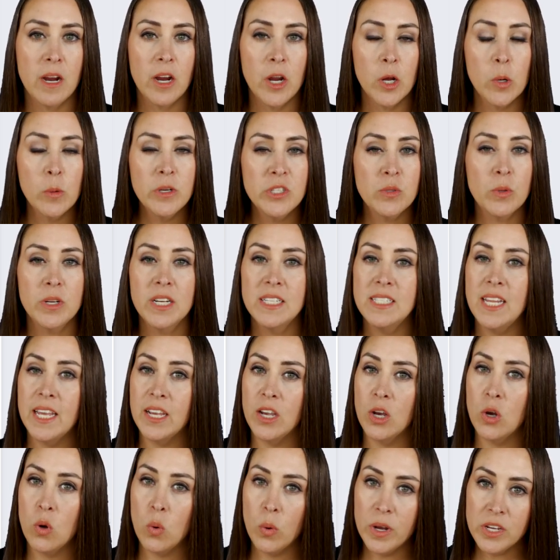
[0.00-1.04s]
I always want to
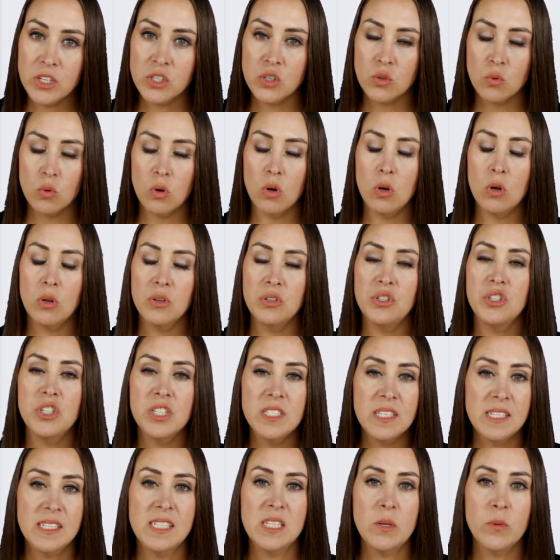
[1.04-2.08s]
take a quick scroll
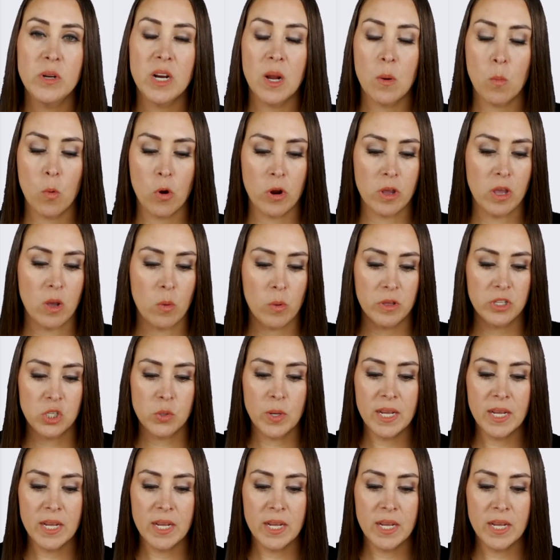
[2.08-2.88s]
just to see what I'm working with.